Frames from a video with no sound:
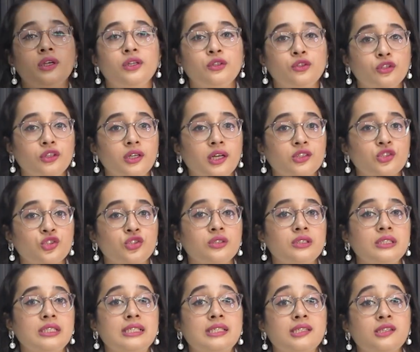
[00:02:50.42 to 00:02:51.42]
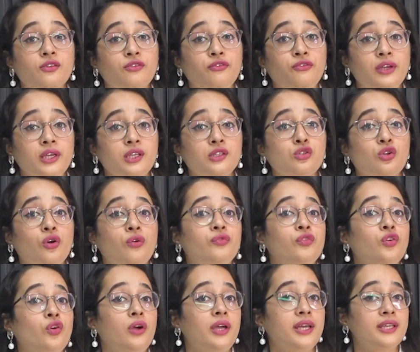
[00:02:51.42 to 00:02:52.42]
introduction is the face of
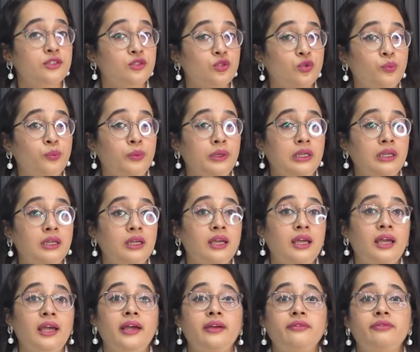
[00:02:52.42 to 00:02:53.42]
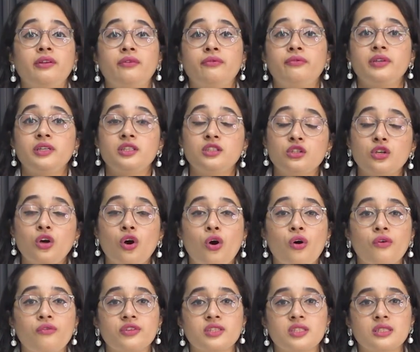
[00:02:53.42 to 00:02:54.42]
your SOP. If the visa
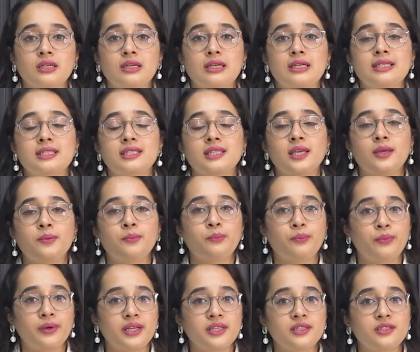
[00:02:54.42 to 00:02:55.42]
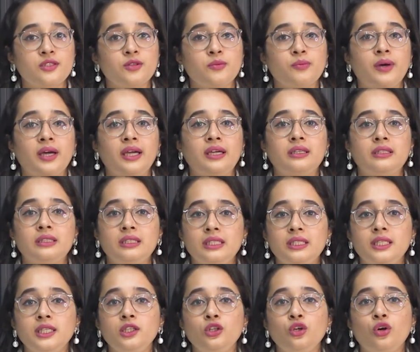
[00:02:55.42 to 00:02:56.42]
officer is impressed by
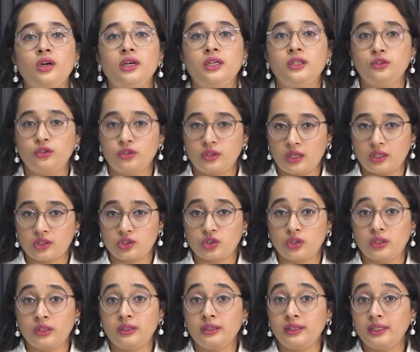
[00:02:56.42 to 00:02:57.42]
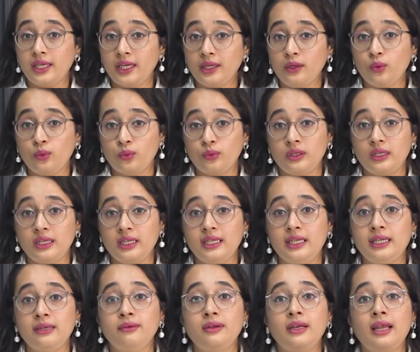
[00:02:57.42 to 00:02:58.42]
reading your introduction, then only
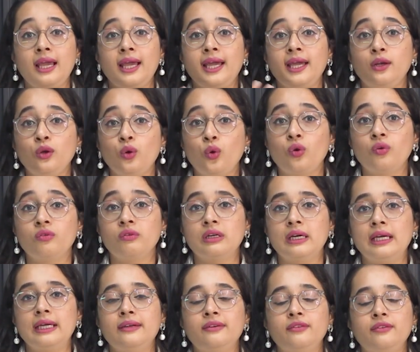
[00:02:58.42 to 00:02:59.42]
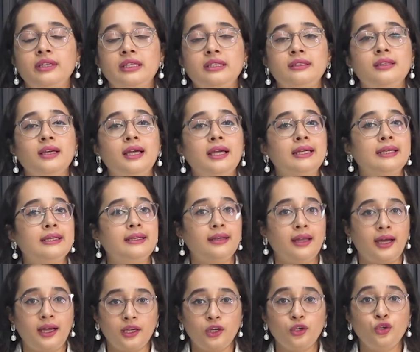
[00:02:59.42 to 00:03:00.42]
he will head over and read the
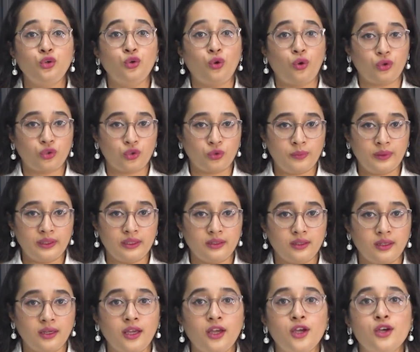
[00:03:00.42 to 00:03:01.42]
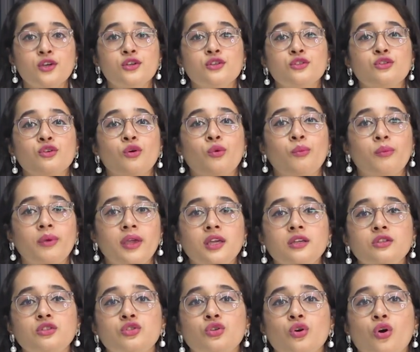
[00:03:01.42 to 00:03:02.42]
entire document. So
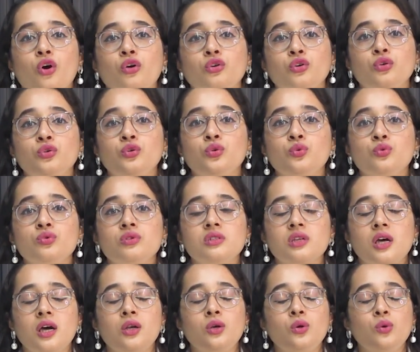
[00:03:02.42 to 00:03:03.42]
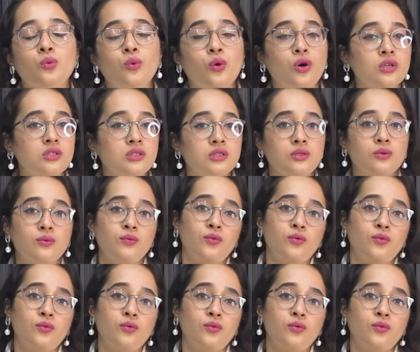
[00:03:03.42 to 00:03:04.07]
make sure you use a nuanced